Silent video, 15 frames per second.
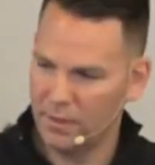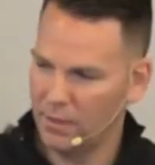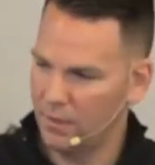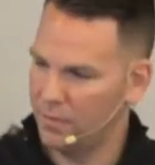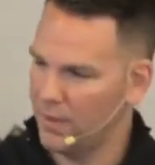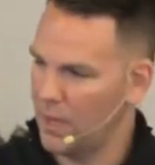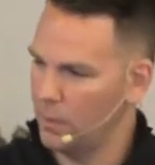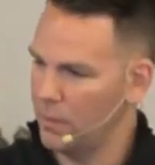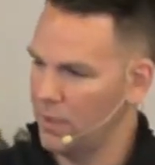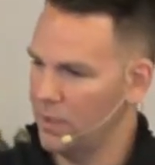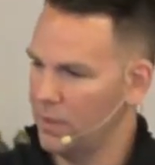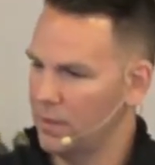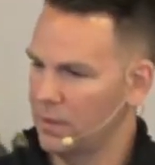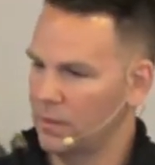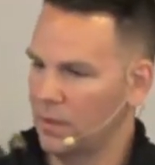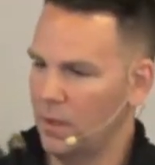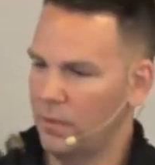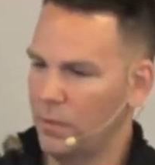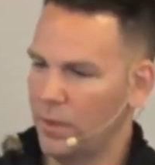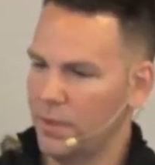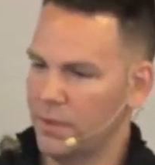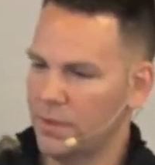family,
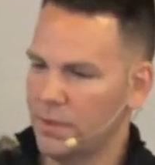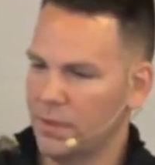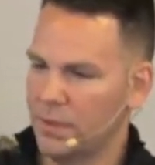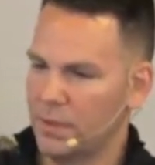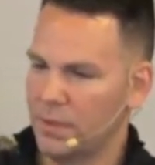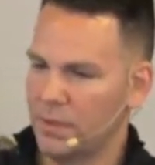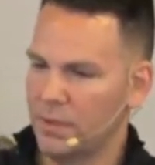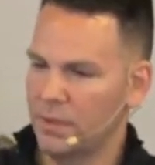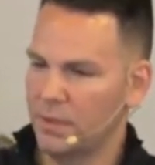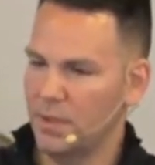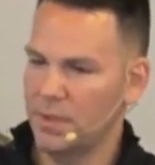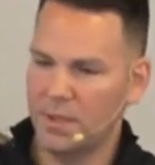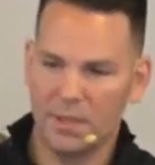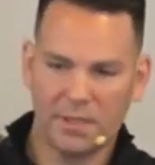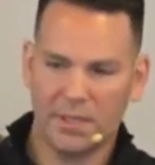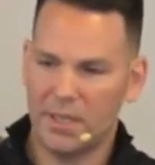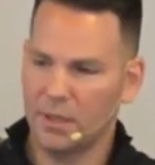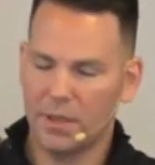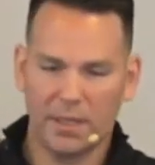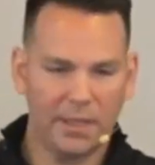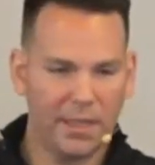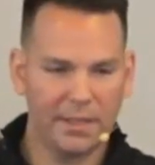loved ones. Jesus doesn't say you're
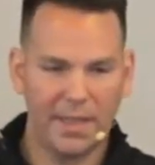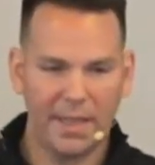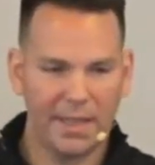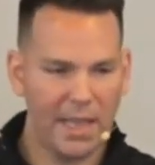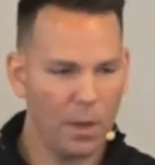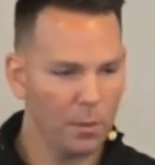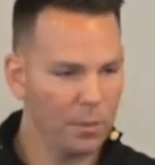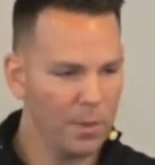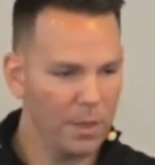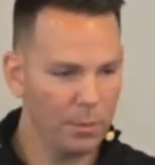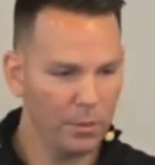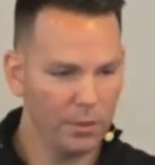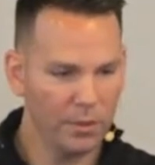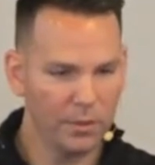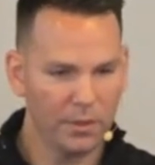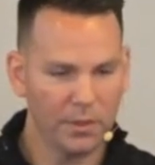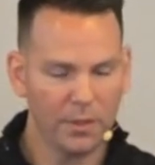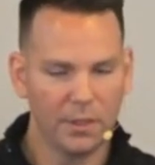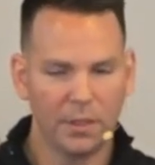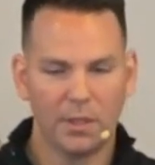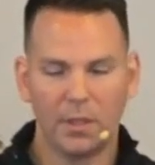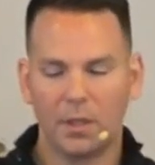not allowed to hang out with people.
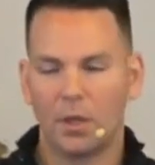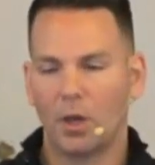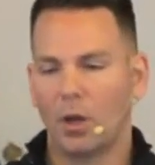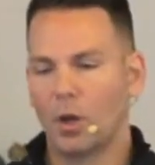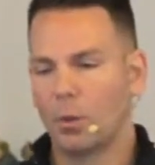Our